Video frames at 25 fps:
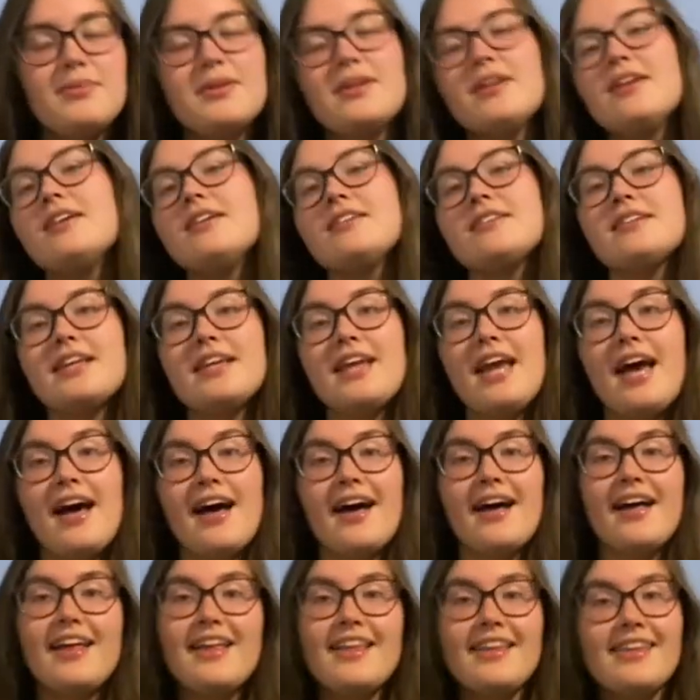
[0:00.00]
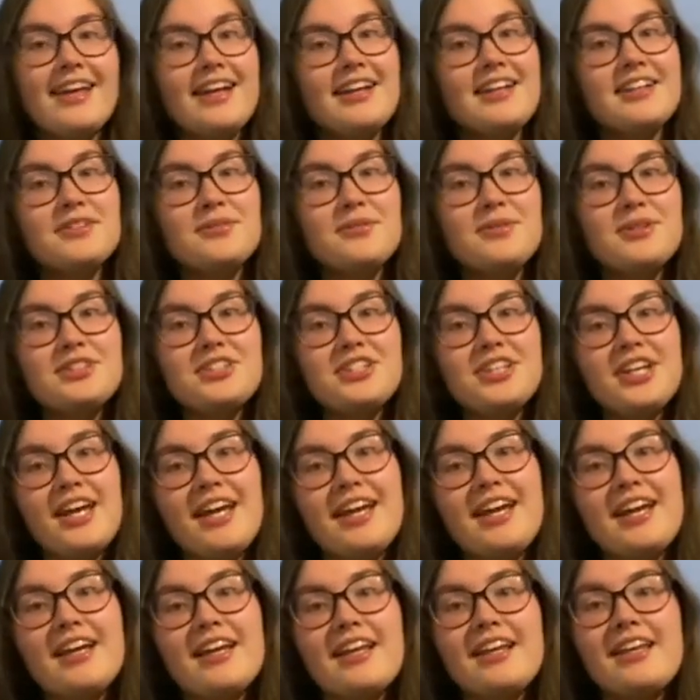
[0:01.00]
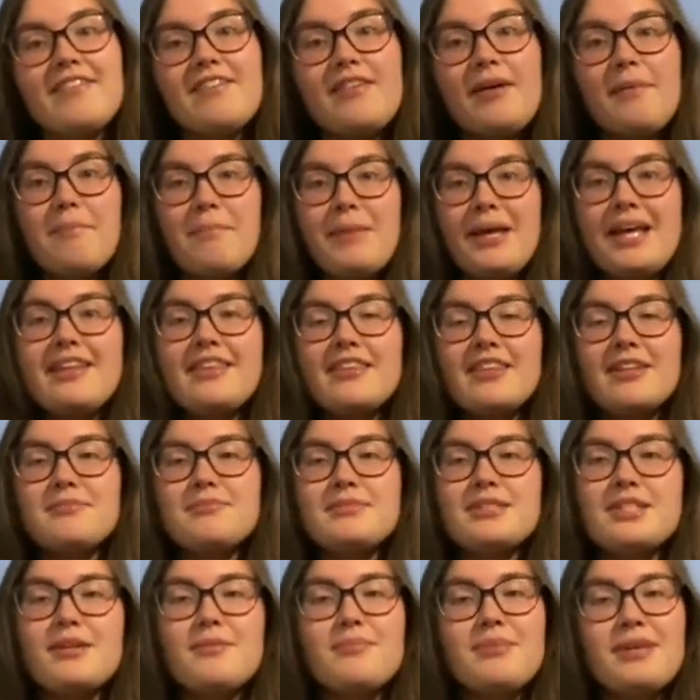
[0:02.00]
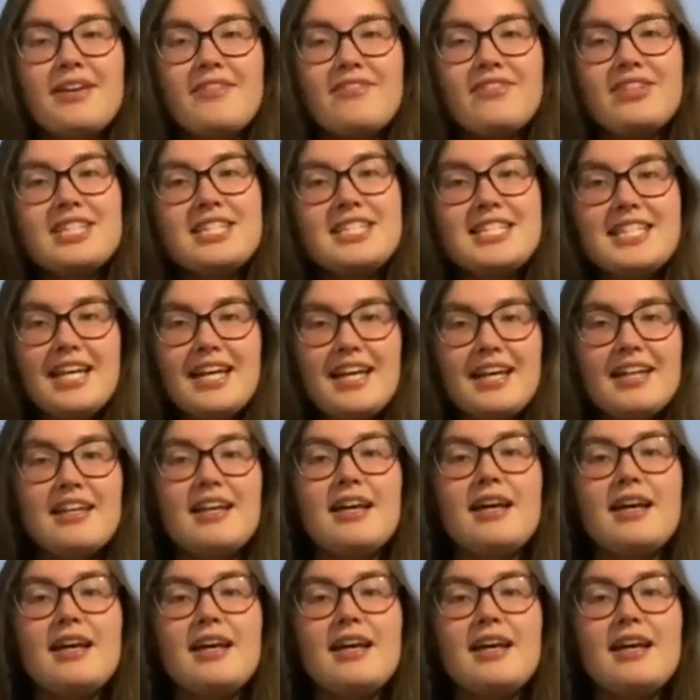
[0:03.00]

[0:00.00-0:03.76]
So yeah, thanks for watching. Give it a big thumbs up if you did.